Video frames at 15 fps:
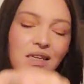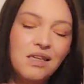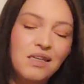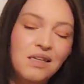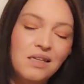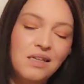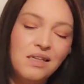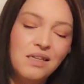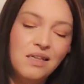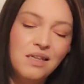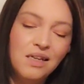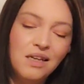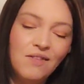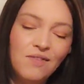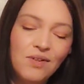
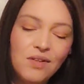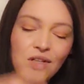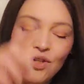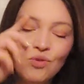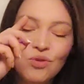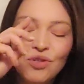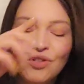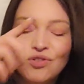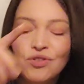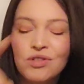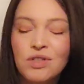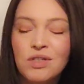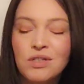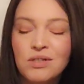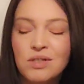And I feel like you could just
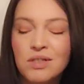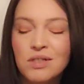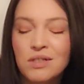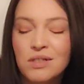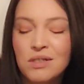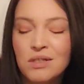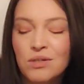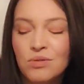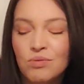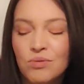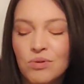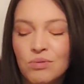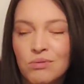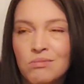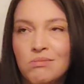clearly see
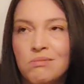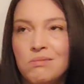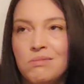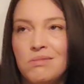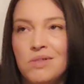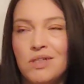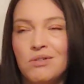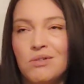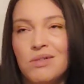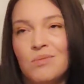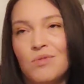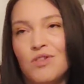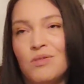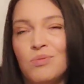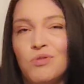through, you know,
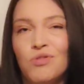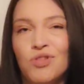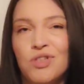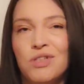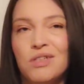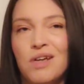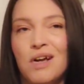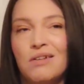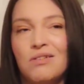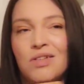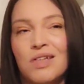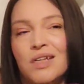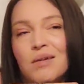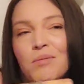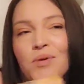someone's bullshit. It's kind of looking
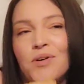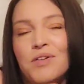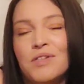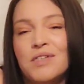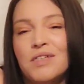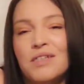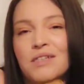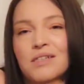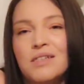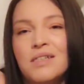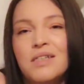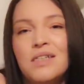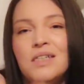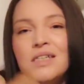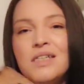like a boss here.
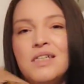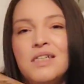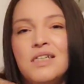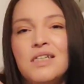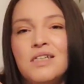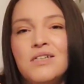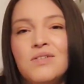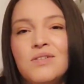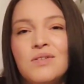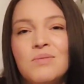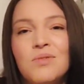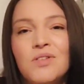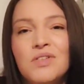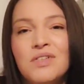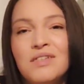You know,
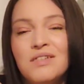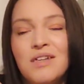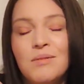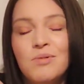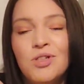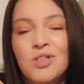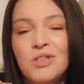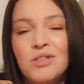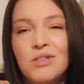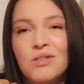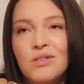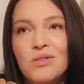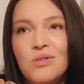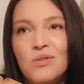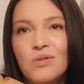someone's
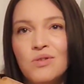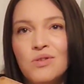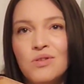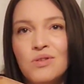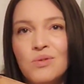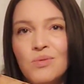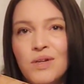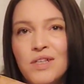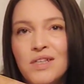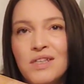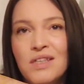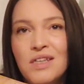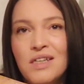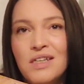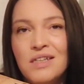deceptions, the way that
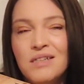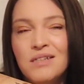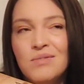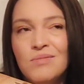they,